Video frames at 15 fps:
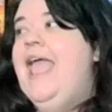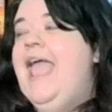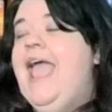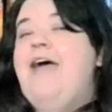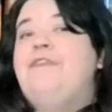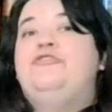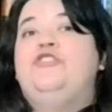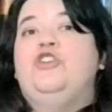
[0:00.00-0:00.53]
And
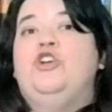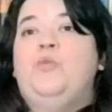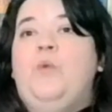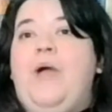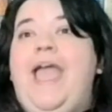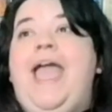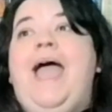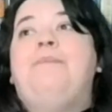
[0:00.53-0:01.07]
after
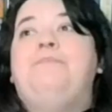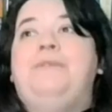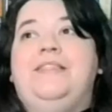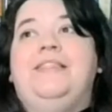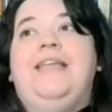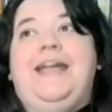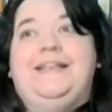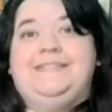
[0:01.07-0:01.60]
what
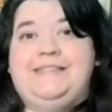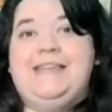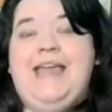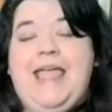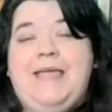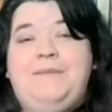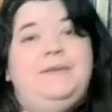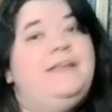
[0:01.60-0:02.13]
happened last
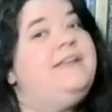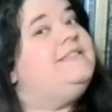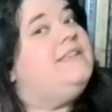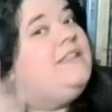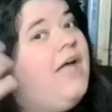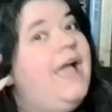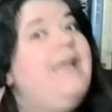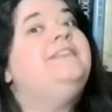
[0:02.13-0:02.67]
night, because
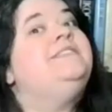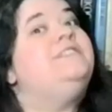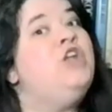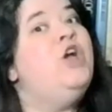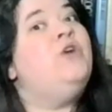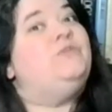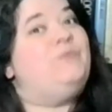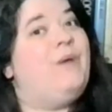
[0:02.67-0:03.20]
Elias
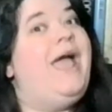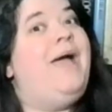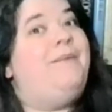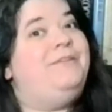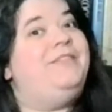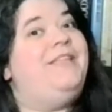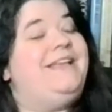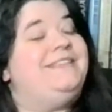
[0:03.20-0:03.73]
knows what
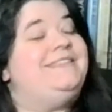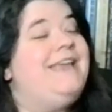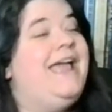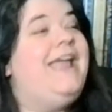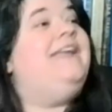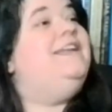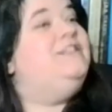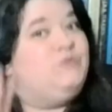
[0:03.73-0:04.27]
happened last
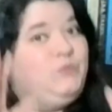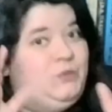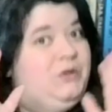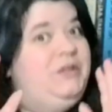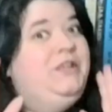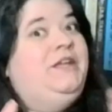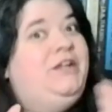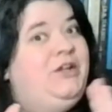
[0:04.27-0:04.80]
night, it's
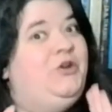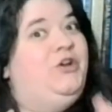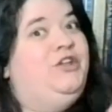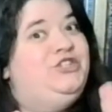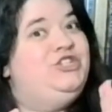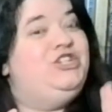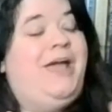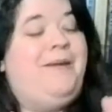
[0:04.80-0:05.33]
really
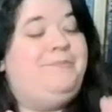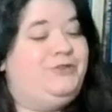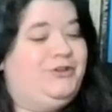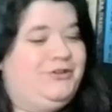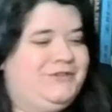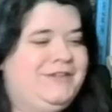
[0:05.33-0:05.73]
good chapters.